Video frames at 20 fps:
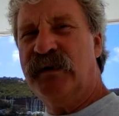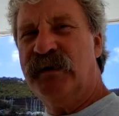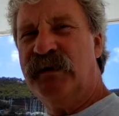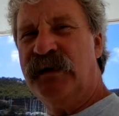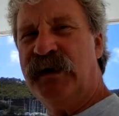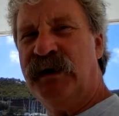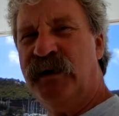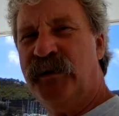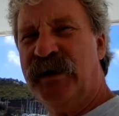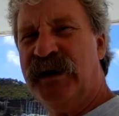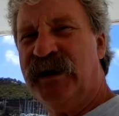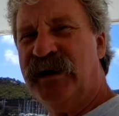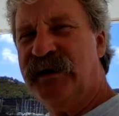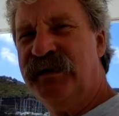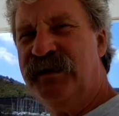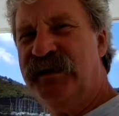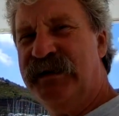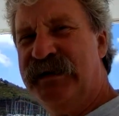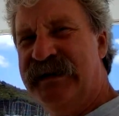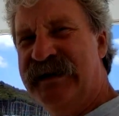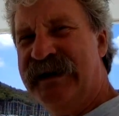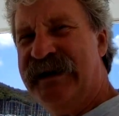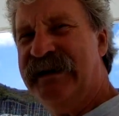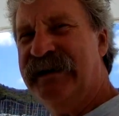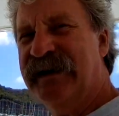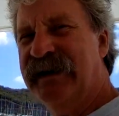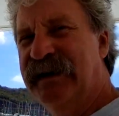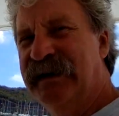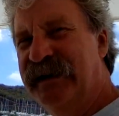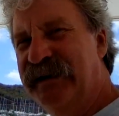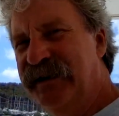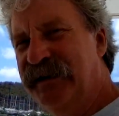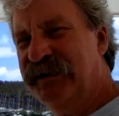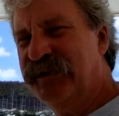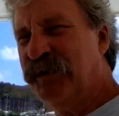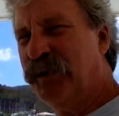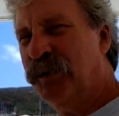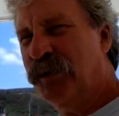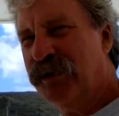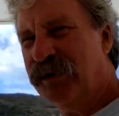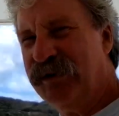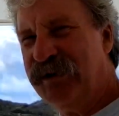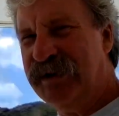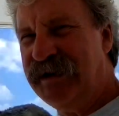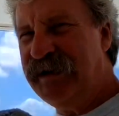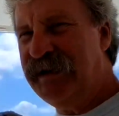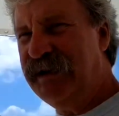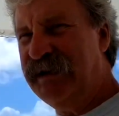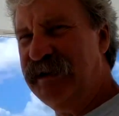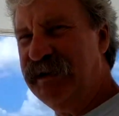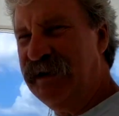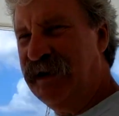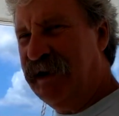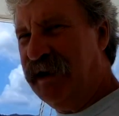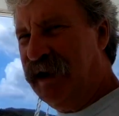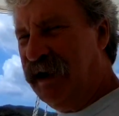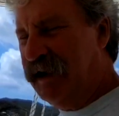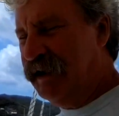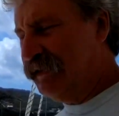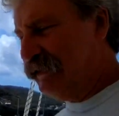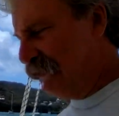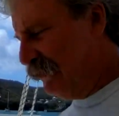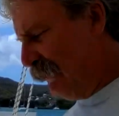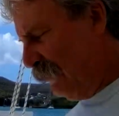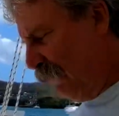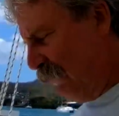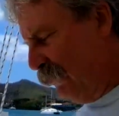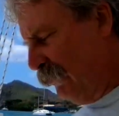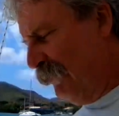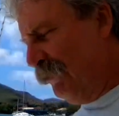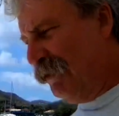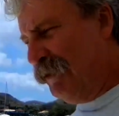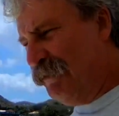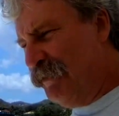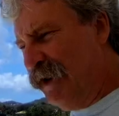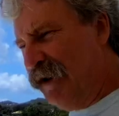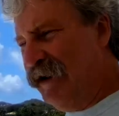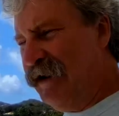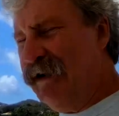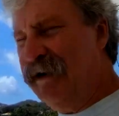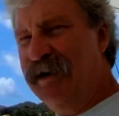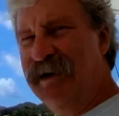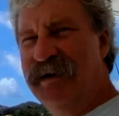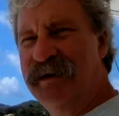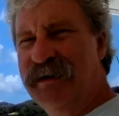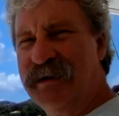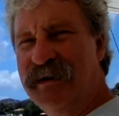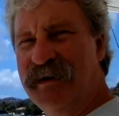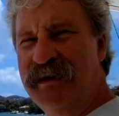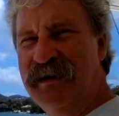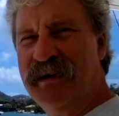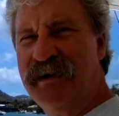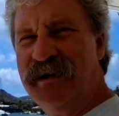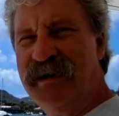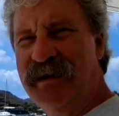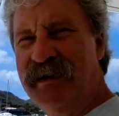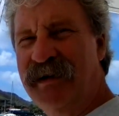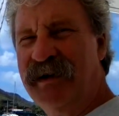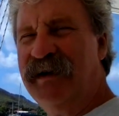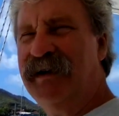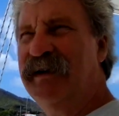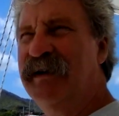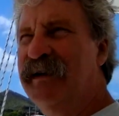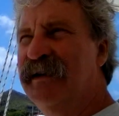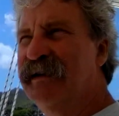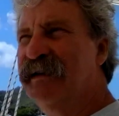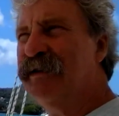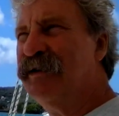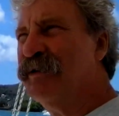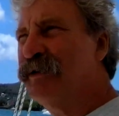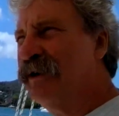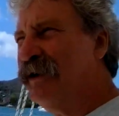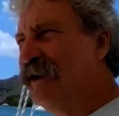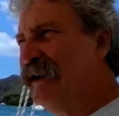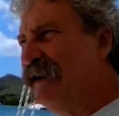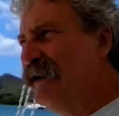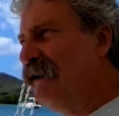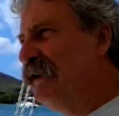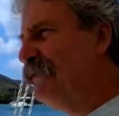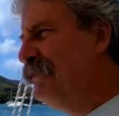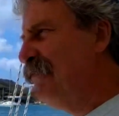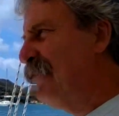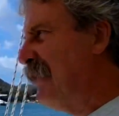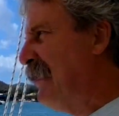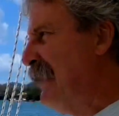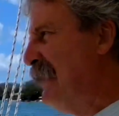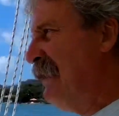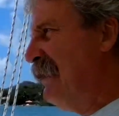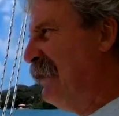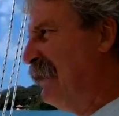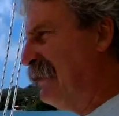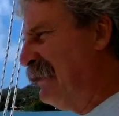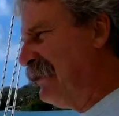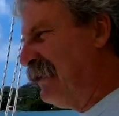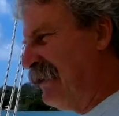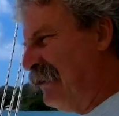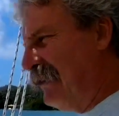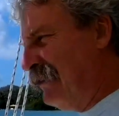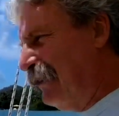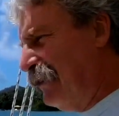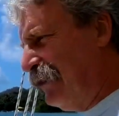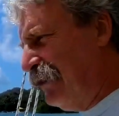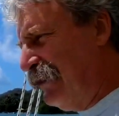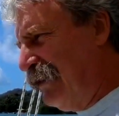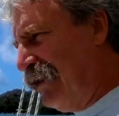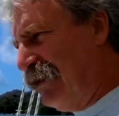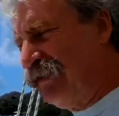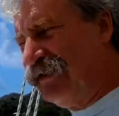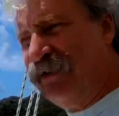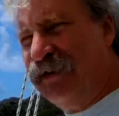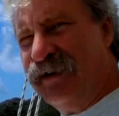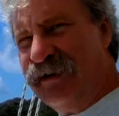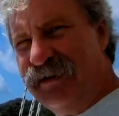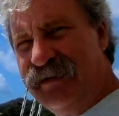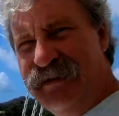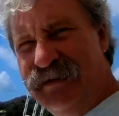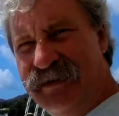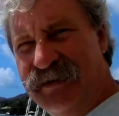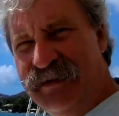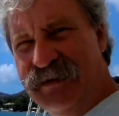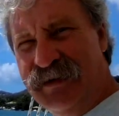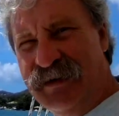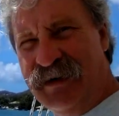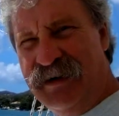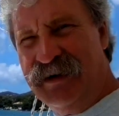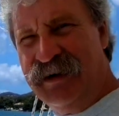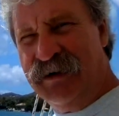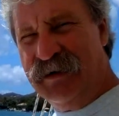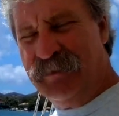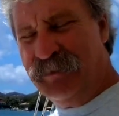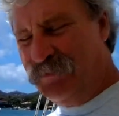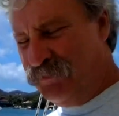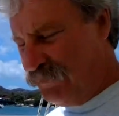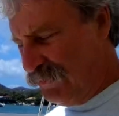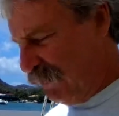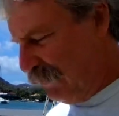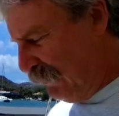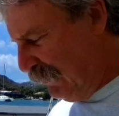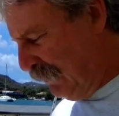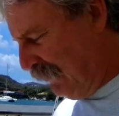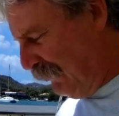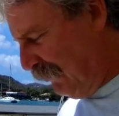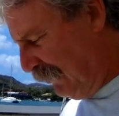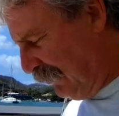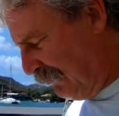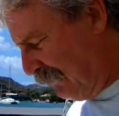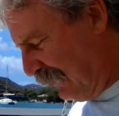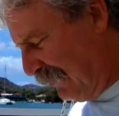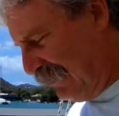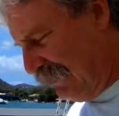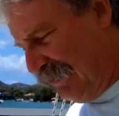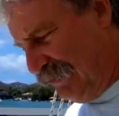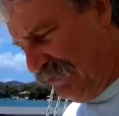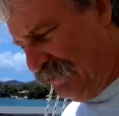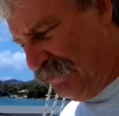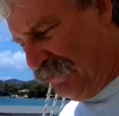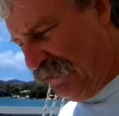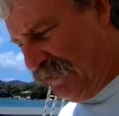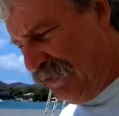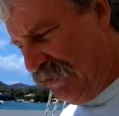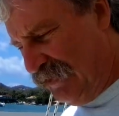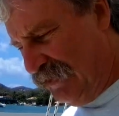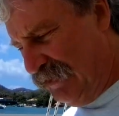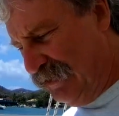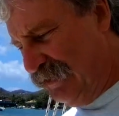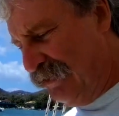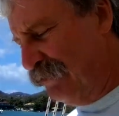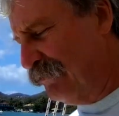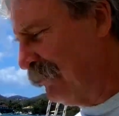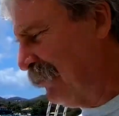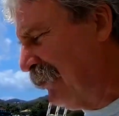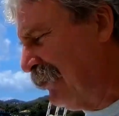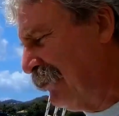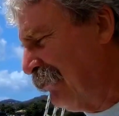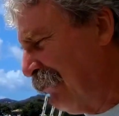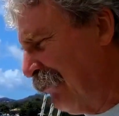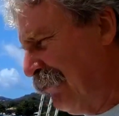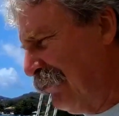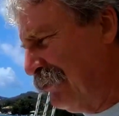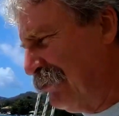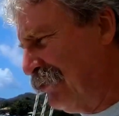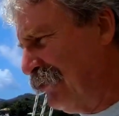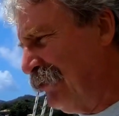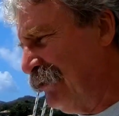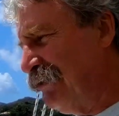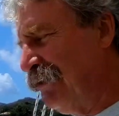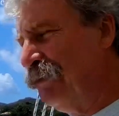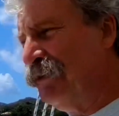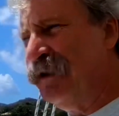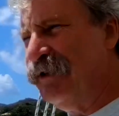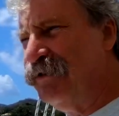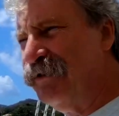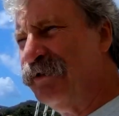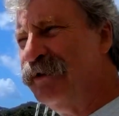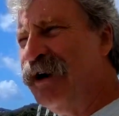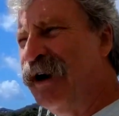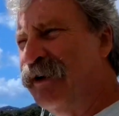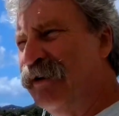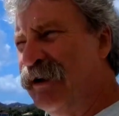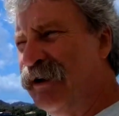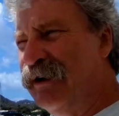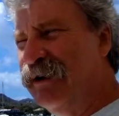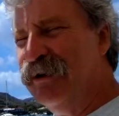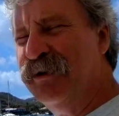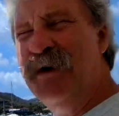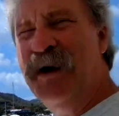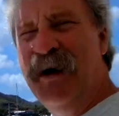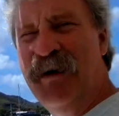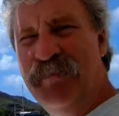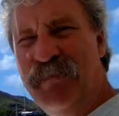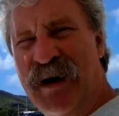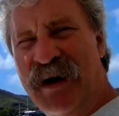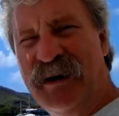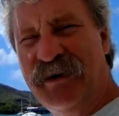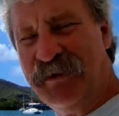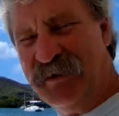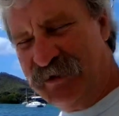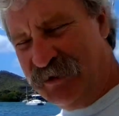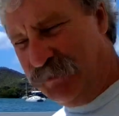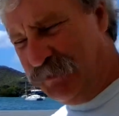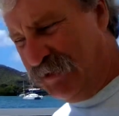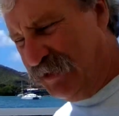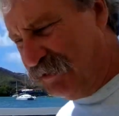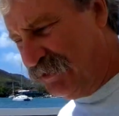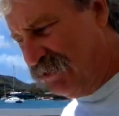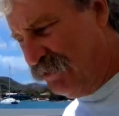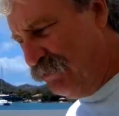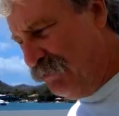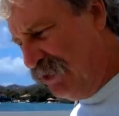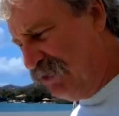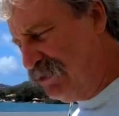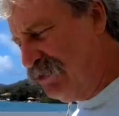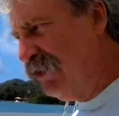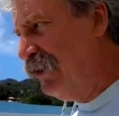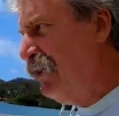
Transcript: Here we are, day 9 of quarantine at Woburn Bay in Grenada. Last night we were running a fan and running refrigeration. We drew down our batteries a bit too much.